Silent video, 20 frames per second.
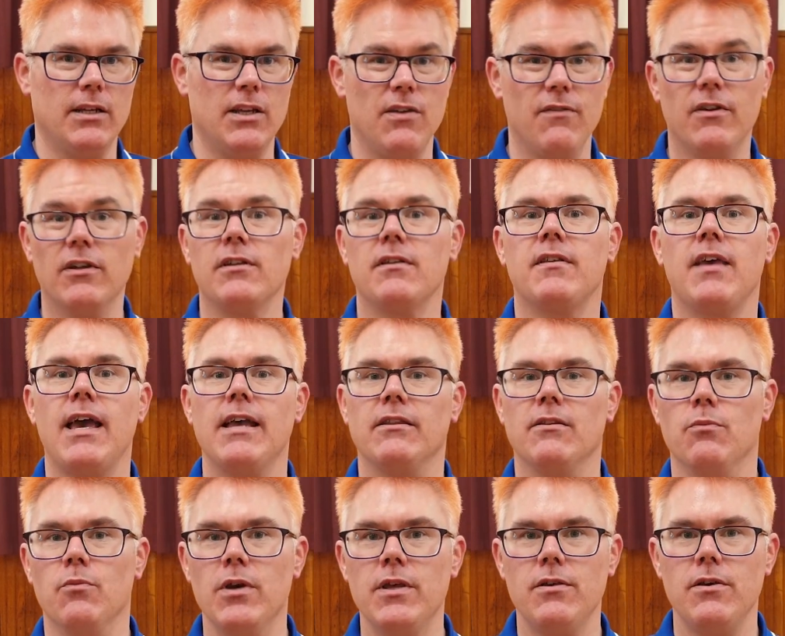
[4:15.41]
You've got to take
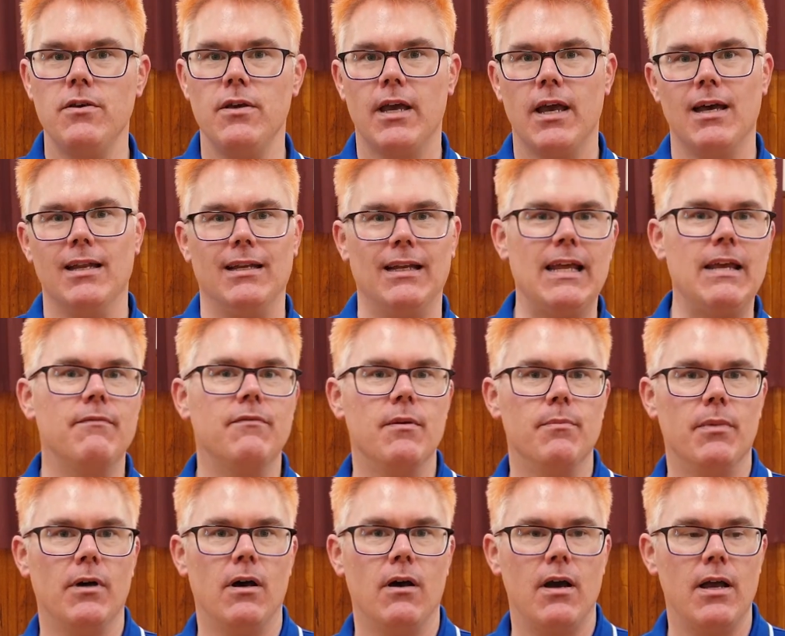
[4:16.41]
them with you. You can't leave them
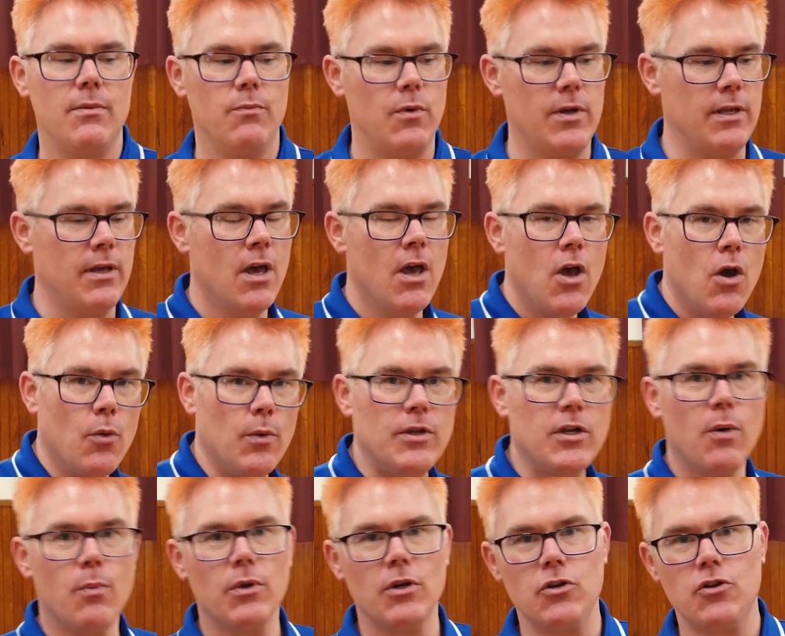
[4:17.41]
behind. We
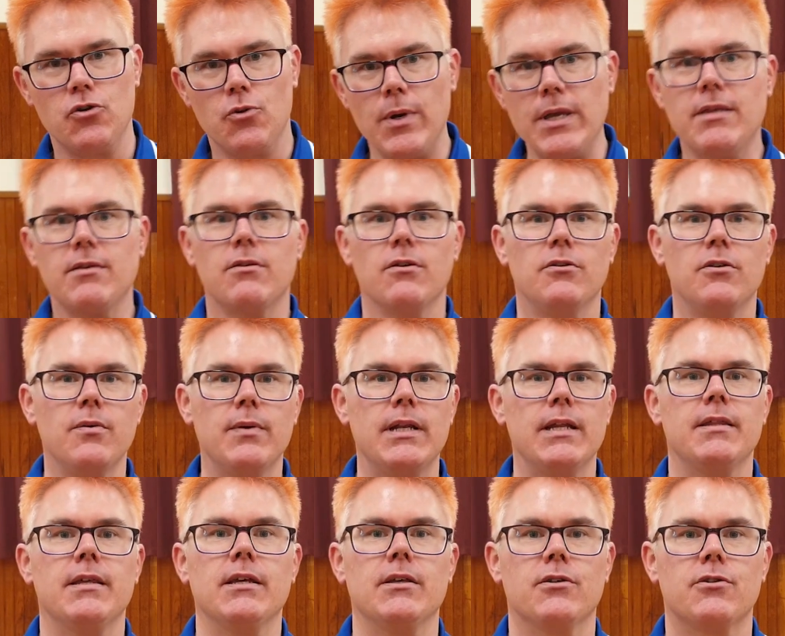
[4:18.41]
don't want to twist or do
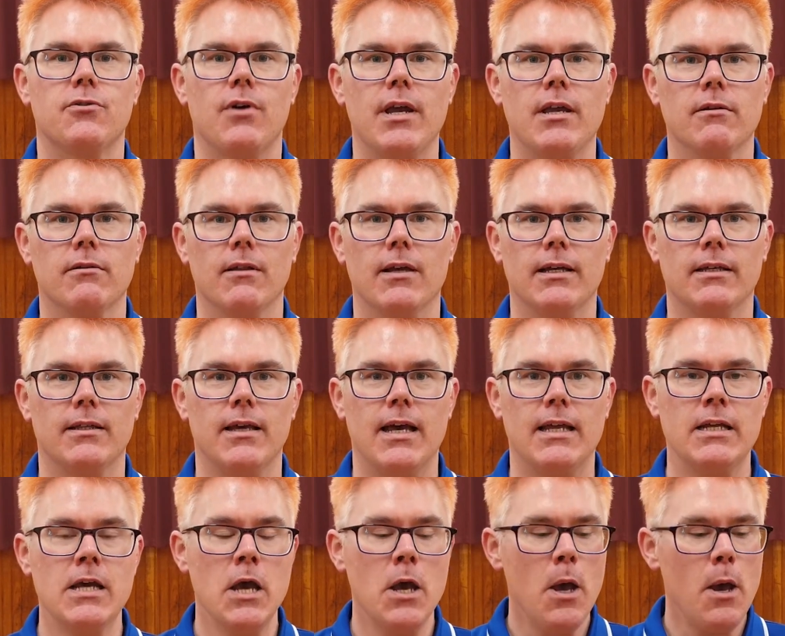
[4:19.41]
anything strange like
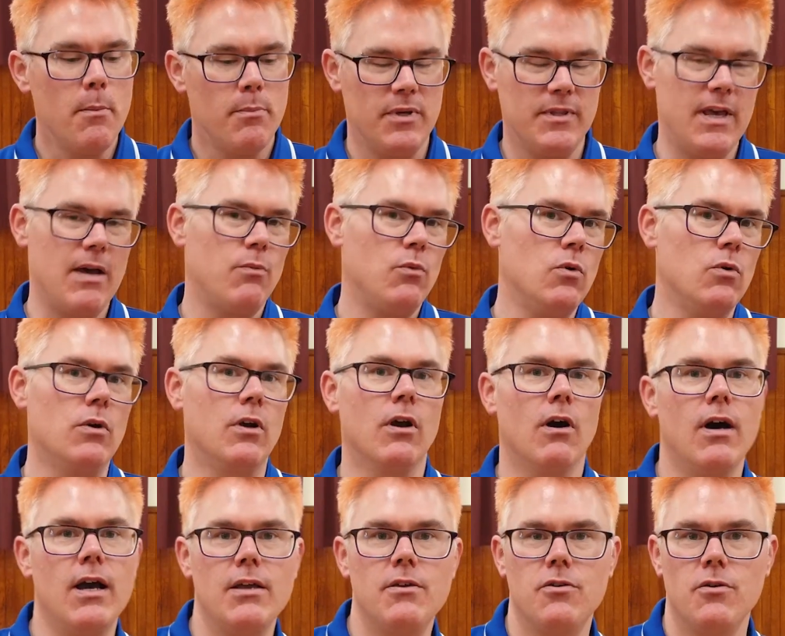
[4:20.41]
that, but that will
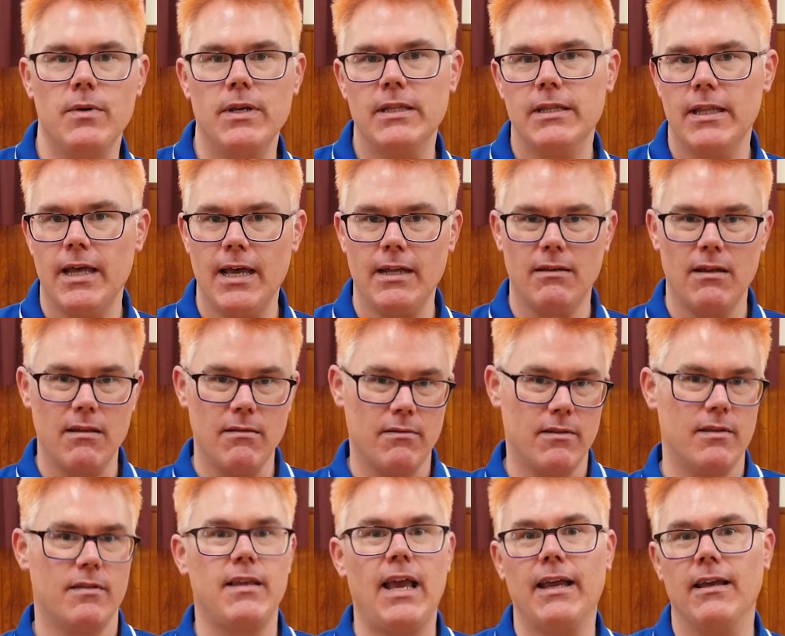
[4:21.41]
guide you in that
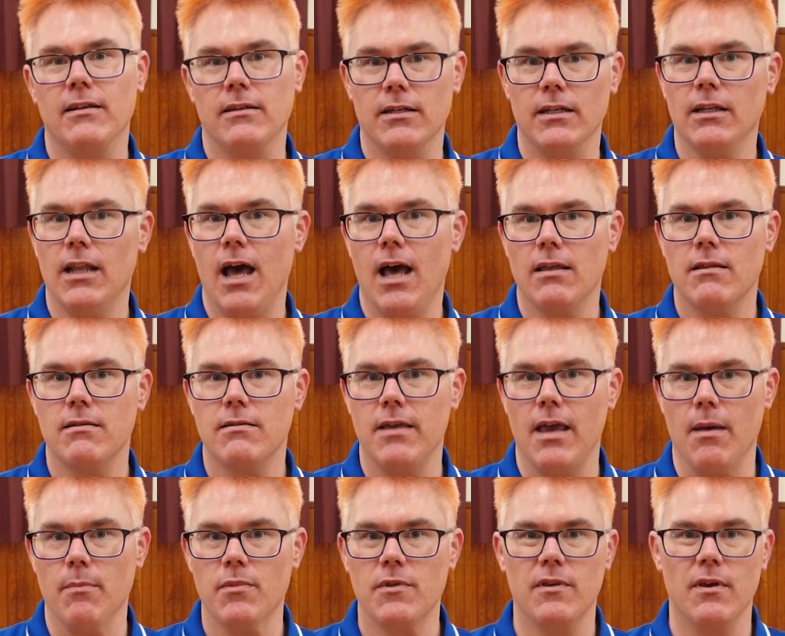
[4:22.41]
second to last
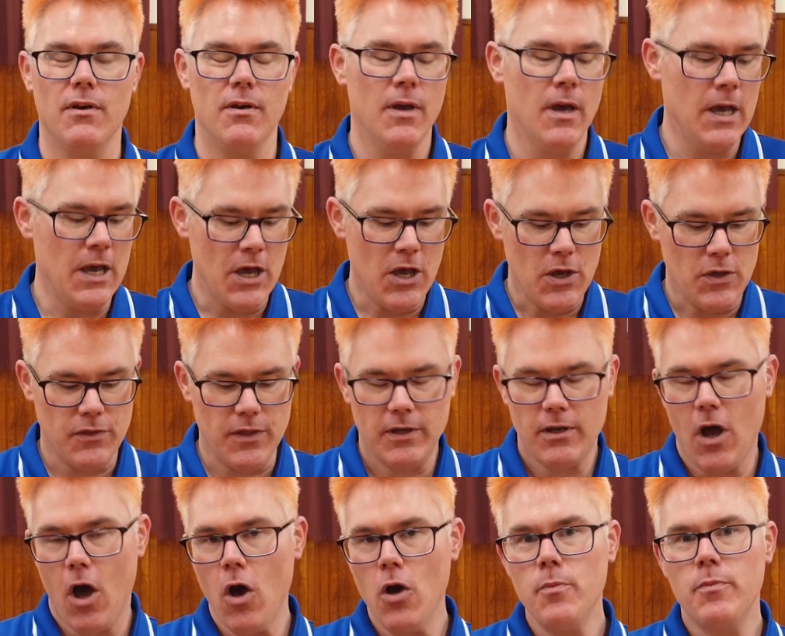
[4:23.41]
step. So
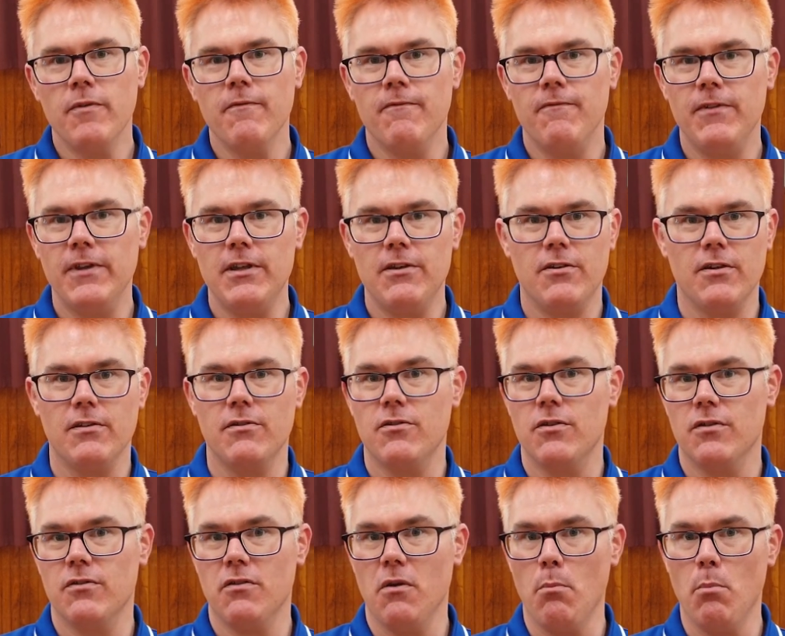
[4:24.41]
the open finish is
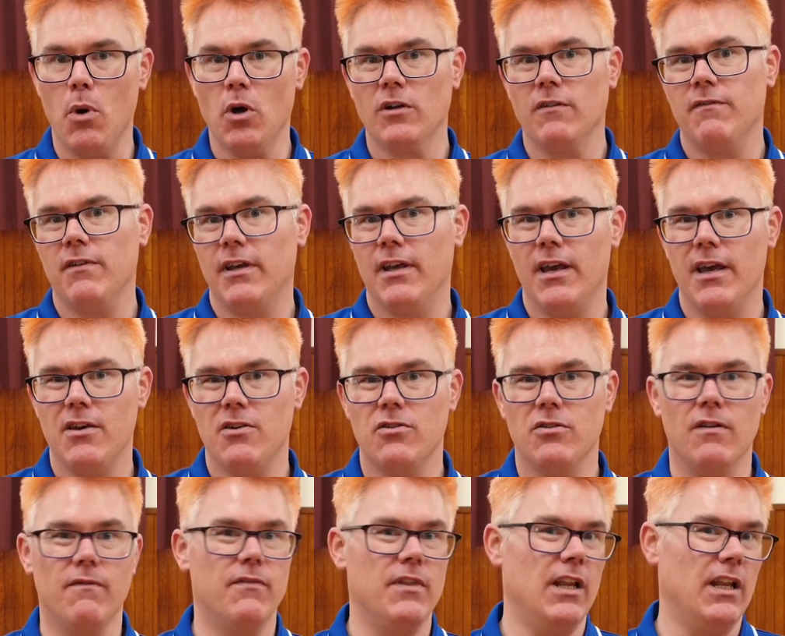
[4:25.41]
just a modification
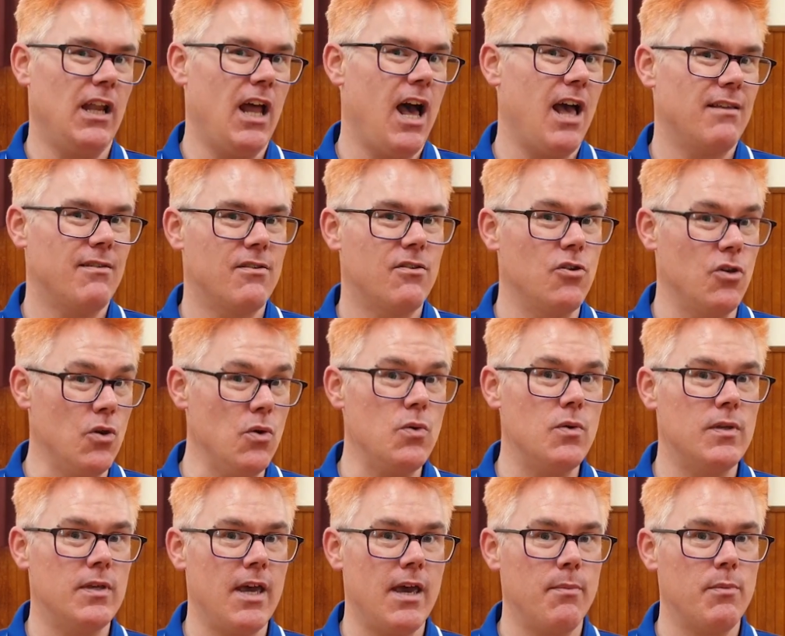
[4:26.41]
of the last two
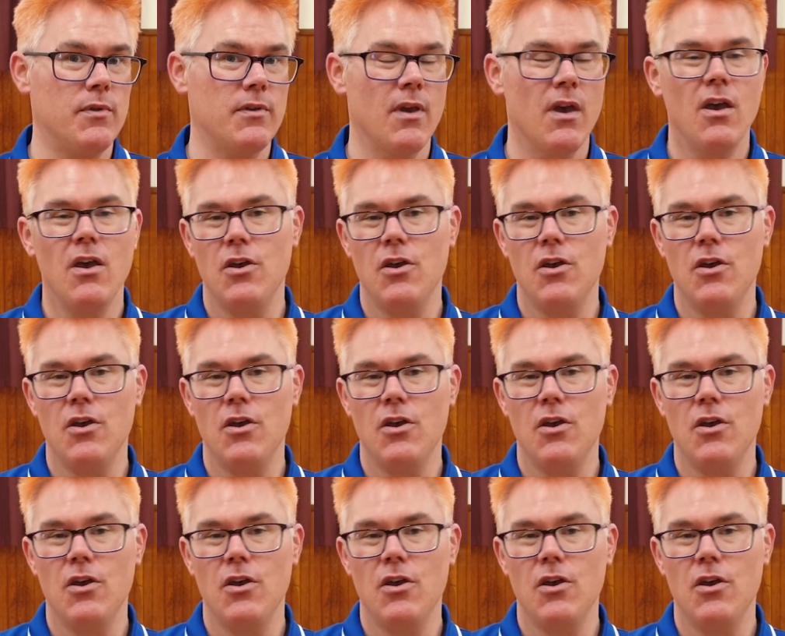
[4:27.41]
steps.